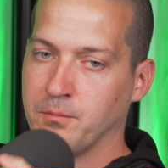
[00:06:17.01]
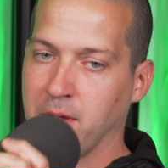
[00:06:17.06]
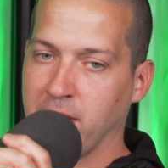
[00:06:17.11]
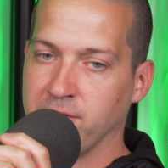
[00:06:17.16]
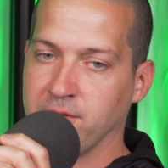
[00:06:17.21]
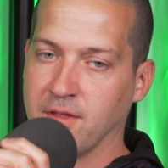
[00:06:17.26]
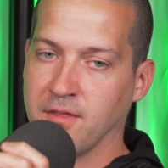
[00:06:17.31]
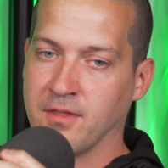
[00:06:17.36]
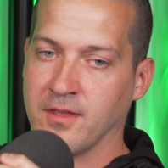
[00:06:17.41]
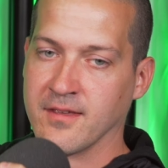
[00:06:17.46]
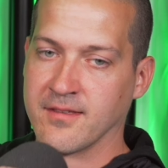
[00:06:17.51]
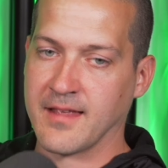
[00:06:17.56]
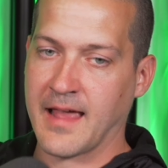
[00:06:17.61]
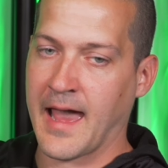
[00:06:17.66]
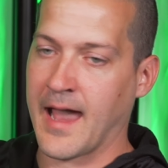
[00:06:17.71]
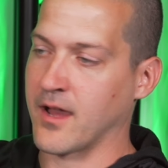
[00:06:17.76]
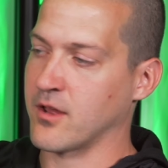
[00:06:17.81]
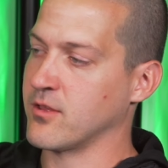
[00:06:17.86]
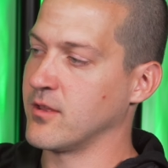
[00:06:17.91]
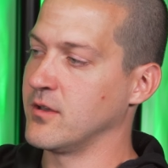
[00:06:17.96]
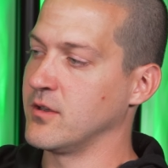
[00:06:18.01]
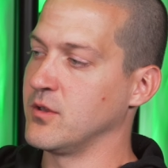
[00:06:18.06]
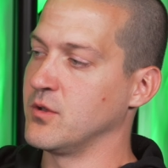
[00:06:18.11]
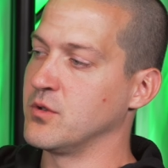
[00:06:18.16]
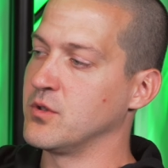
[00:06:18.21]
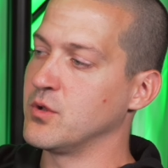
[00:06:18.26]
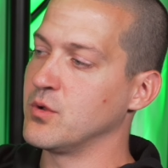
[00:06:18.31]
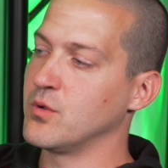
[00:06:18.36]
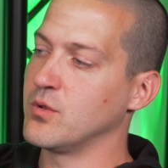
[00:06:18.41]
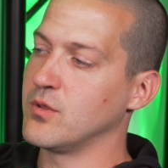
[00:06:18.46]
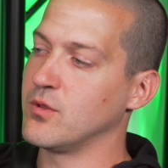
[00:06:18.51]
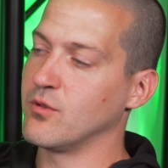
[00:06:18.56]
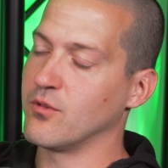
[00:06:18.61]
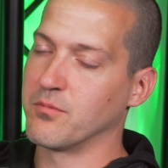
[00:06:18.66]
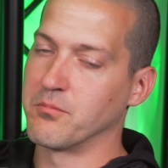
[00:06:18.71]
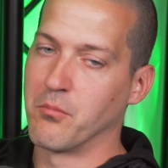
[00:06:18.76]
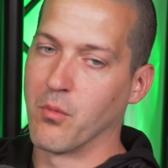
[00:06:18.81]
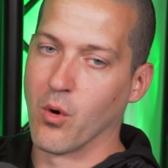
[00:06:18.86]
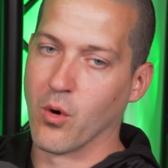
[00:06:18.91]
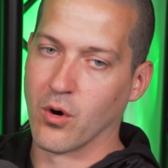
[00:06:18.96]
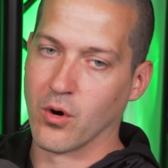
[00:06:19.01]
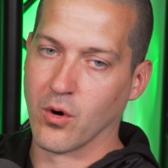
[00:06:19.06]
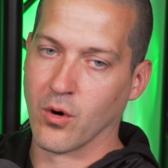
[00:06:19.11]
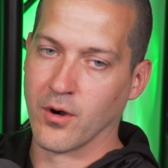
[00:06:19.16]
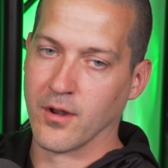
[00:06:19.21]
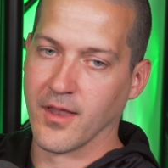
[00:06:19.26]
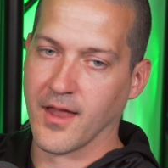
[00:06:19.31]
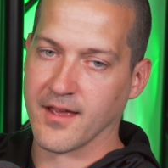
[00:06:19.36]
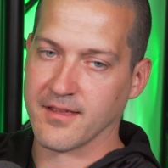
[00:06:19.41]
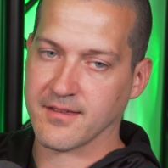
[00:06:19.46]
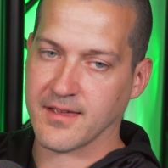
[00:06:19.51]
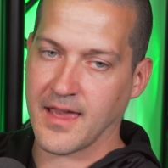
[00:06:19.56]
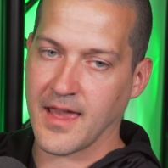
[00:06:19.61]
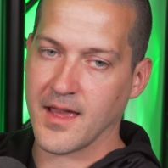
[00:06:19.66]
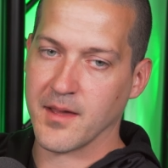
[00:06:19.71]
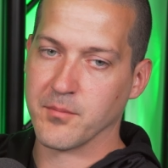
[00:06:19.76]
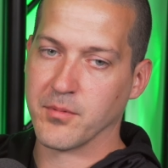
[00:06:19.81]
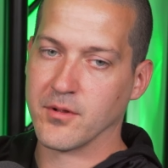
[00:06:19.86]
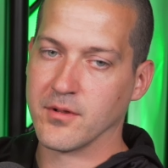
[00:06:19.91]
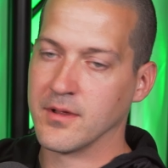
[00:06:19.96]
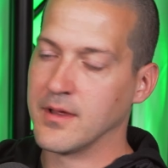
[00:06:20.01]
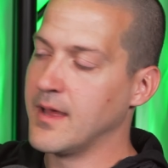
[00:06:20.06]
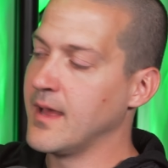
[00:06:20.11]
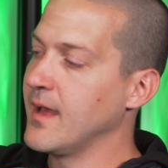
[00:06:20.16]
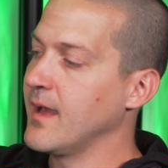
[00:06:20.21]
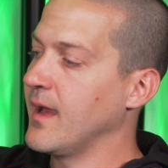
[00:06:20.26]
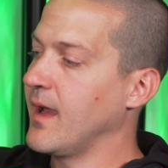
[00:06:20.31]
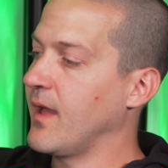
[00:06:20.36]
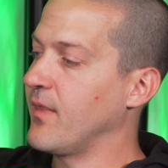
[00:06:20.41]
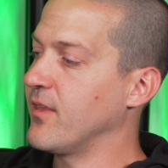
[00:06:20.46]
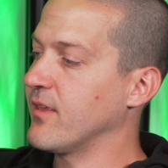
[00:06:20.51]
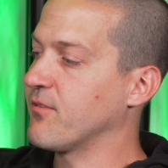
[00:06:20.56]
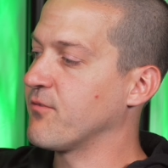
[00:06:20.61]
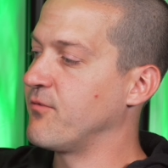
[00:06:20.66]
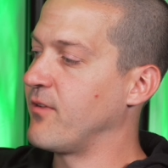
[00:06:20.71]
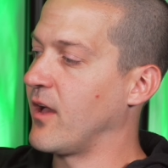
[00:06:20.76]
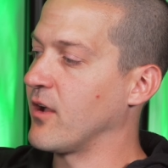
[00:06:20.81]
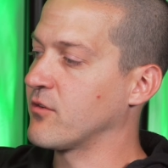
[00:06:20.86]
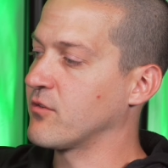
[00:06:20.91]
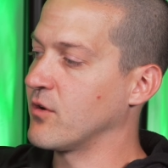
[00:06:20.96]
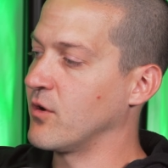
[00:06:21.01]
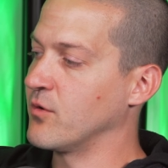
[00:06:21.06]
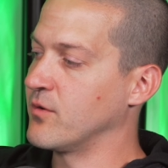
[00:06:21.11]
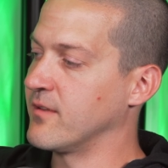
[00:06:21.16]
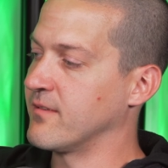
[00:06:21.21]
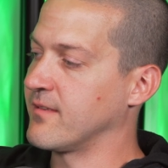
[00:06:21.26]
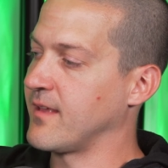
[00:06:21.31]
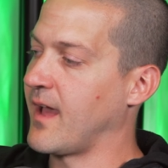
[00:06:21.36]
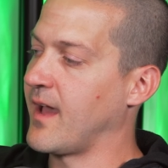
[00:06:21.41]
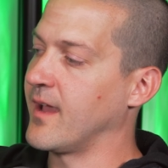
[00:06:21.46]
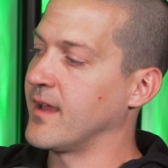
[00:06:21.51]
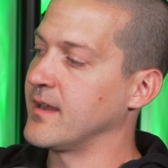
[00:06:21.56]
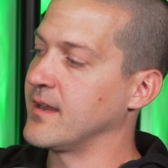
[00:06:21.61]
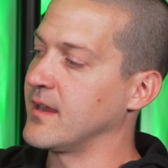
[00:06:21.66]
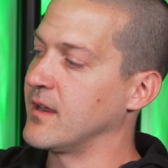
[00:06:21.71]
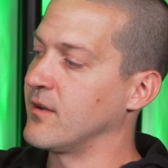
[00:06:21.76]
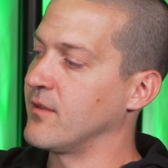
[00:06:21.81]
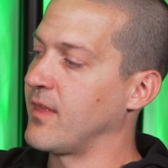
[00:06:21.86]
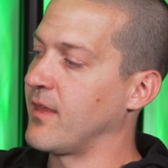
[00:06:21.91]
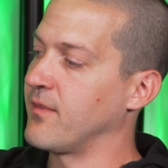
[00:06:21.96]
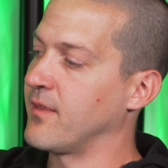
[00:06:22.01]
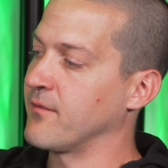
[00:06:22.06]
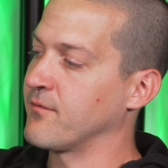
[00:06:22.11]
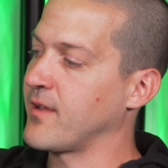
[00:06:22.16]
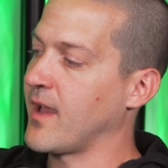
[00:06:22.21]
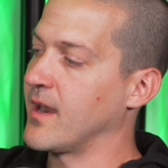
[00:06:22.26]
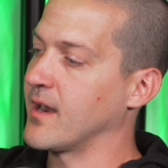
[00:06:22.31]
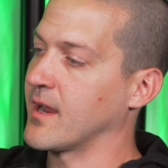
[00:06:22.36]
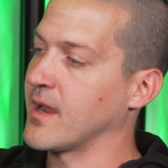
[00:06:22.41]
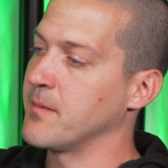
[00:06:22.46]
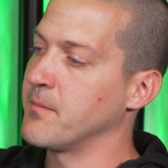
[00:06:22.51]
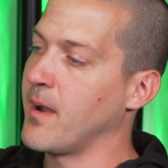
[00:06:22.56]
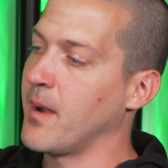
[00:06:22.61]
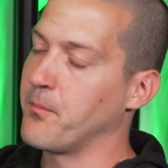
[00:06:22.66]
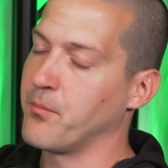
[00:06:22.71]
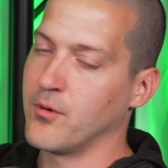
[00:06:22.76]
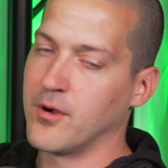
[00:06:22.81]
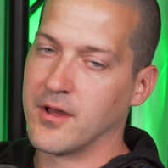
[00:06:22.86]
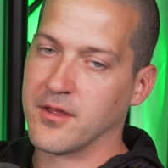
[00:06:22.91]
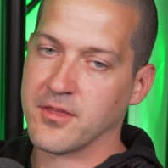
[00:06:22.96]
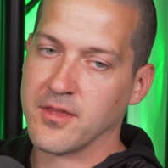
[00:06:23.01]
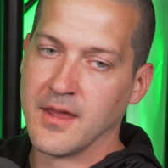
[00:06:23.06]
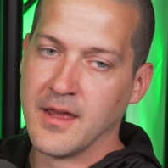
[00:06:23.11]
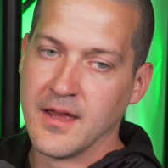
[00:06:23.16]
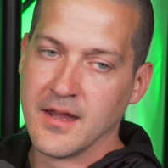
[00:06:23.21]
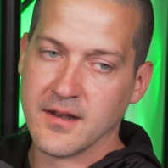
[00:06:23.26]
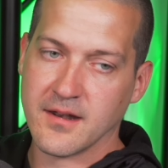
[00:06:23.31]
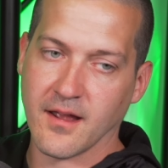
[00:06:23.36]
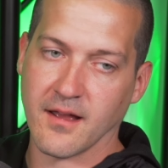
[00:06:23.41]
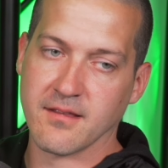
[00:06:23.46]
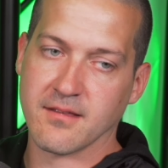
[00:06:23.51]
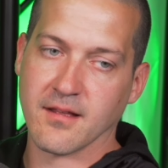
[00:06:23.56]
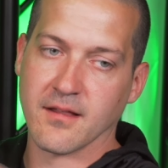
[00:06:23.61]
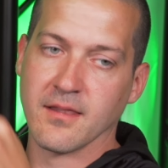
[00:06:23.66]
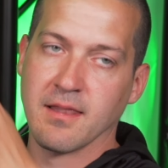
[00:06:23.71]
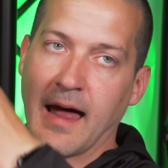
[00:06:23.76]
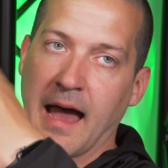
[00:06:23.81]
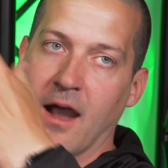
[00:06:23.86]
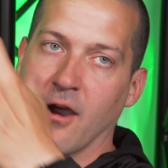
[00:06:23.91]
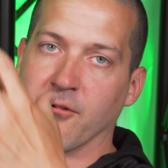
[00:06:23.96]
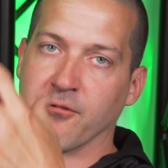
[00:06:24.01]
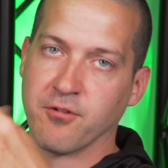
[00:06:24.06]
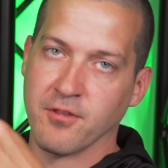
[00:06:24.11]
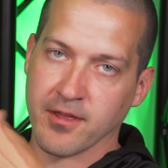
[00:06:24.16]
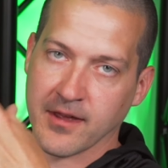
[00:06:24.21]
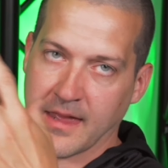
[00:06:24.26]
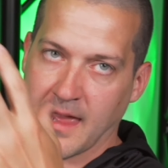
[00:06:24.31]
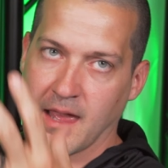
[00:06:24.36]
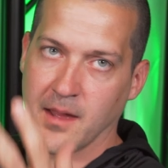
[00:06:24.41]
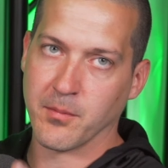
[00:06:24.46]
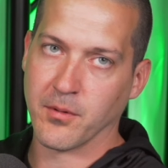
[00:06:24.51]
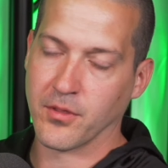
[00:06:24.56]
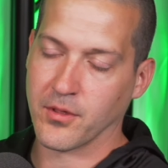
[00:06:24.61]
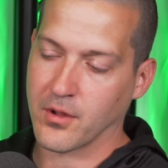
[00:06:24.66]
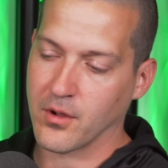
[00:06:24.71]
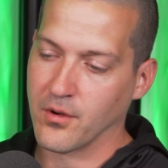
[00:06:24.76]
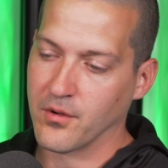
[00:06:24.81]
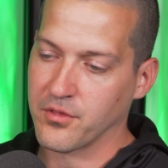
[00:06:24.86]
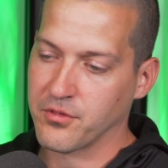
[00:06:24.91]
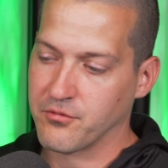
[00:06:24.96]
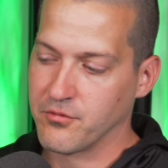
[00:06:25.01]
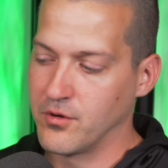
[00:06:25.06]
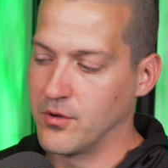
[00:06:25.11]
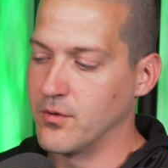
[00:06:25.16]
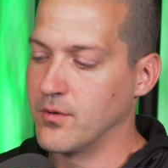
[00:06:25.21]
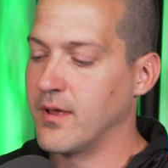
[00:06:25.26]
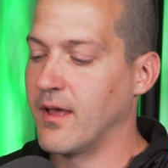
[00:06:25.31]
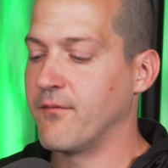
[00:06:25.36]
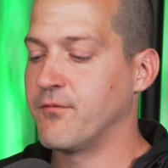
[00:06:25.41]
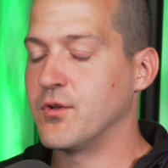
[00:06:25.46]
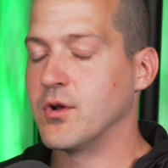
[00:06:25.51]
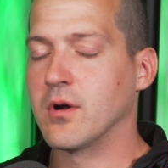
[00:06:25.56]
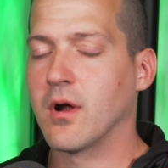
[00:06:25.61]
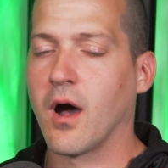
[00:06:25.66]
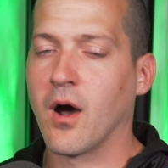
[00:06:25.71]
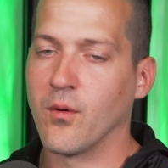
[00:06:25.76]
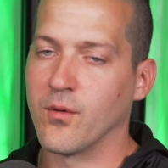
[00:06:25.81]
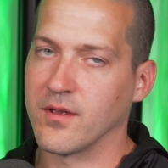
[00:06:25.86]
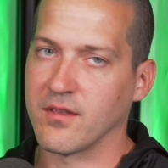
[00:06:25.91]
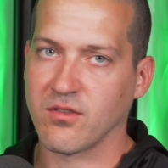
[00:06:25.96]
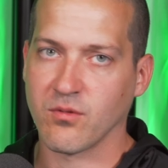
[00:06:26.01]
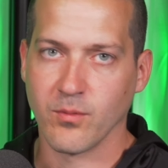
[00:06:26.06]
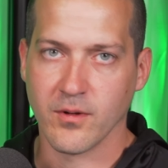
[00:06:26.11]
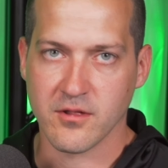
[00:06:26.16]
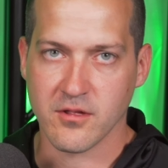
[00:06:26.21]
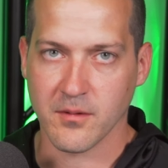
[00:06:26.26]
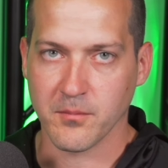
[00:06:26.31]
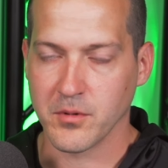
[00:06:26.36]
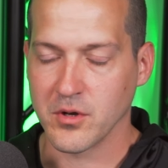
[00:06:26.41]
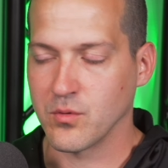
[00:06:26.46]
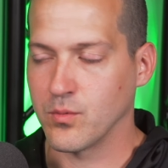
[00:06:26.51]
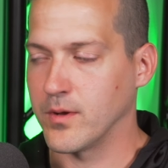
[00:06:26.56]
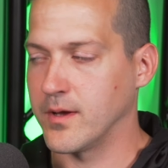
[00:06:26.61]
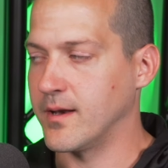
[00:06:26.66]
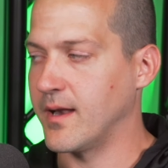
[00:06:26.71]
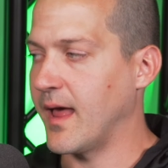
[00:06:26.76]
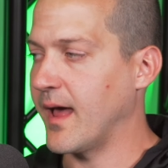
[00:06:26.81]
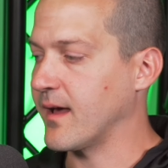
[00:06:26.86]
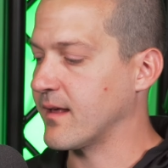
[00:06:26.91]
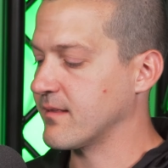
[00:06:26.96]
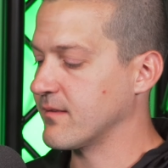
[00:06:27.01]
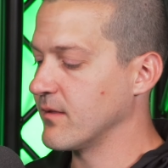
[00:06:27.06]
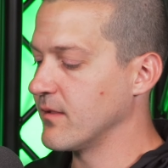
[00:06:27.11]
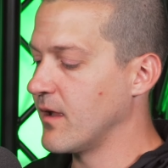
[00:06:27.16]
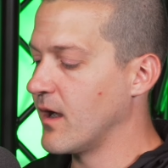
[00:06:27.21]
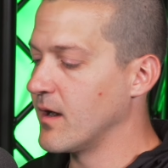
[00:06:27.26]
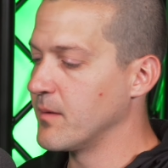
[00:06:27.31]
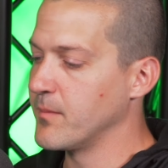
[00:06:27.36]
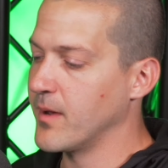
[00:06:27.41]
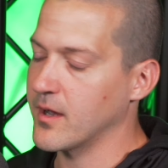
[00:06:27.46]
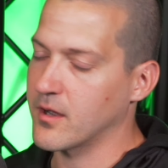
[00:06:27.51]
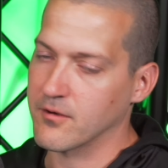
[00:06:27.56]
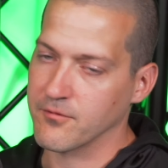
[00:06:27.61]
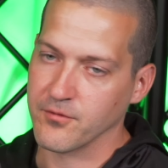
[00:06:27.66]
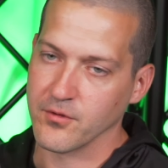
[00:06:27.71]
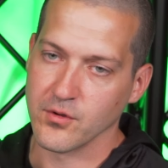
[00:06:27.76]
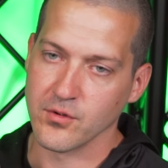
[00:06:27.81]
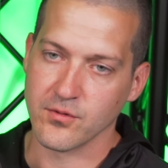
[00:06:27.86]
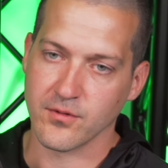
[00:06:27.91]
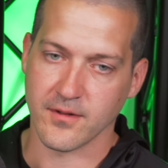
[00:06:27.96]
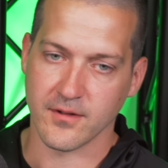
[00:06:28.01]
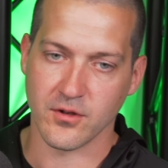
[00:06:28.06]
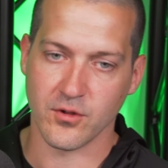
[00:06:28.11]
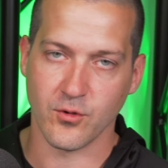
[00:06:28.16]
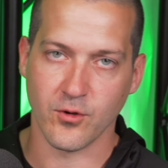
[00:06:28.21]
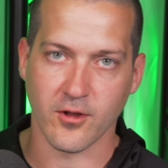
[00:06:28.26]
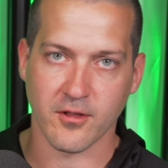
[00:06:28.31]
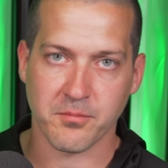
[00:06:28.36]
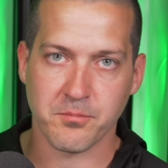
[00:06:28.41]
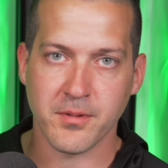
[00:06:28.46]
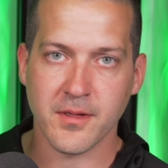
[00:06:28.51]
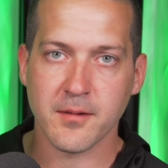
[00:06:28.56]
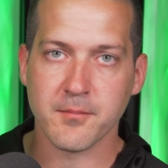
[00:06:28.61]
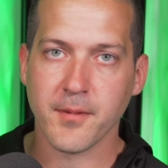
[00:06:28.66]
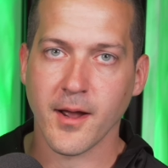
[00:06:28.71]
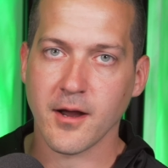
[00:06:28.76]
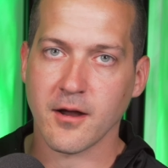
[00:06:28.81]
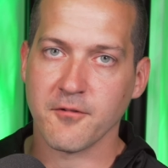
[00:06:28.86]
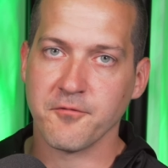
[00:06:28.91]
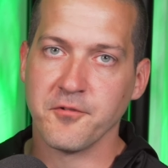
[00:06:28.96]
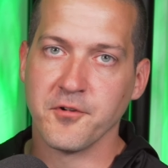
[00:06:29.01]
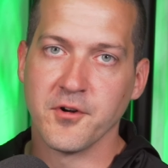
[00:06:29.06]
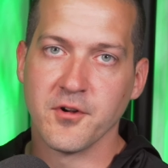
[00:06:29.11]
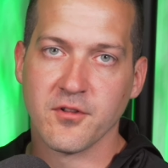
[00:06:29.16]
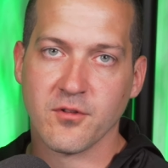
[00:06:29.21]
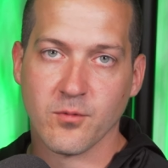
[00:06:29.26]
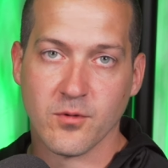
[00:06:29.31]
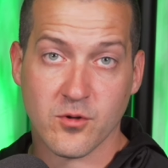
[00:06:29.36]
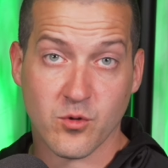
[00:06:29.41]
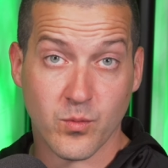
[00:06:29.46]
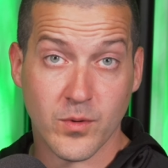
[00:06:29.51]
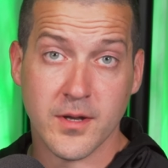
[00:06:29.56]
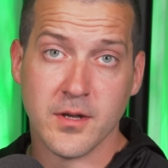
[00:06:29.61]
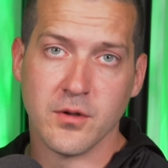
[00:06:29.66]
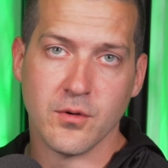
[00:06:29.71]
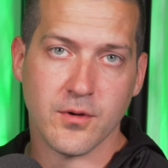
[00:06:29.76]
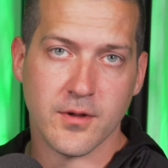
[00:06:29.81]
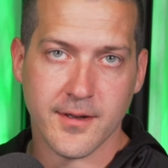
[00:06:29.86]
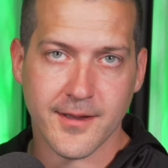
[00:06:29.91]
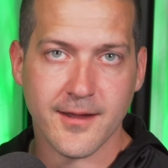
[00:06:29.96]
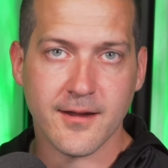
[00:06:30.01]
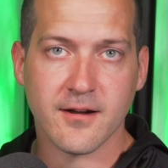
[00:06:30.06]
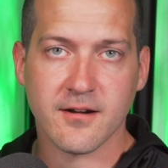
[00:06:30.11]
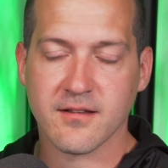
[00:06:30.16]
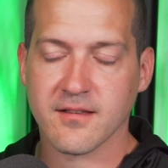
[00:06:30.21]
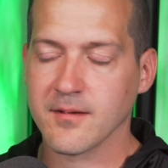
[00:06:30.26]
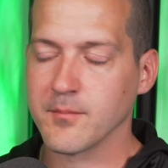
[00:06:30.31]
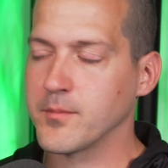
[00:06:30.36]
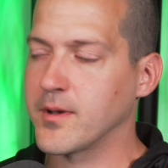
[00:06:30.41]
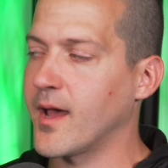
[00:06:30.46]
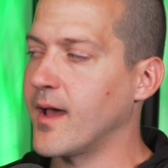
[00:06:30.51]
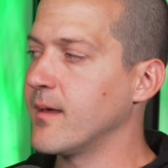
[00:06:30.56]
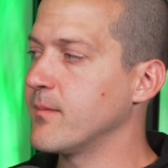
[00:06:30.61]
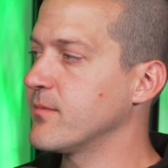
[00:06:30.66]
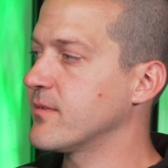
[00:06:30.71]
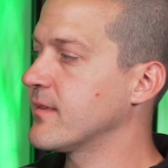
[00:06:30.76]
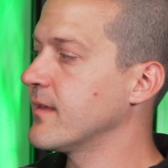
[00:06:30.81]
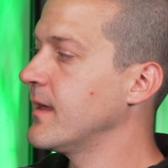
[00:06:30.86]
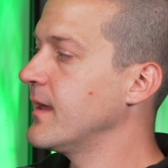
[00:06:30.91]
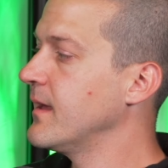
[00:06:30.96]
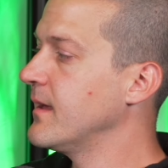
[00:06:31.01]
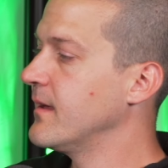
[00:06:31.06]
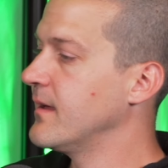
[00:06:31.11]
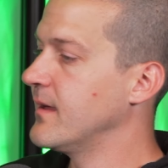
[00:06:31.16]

pivot this action, you do use more or less cable. And this Velcro design here that they've kind of come up with does allow for the cable to go through. If you're always switching between XLR microphones and USB microphones, which we do in here sometimes,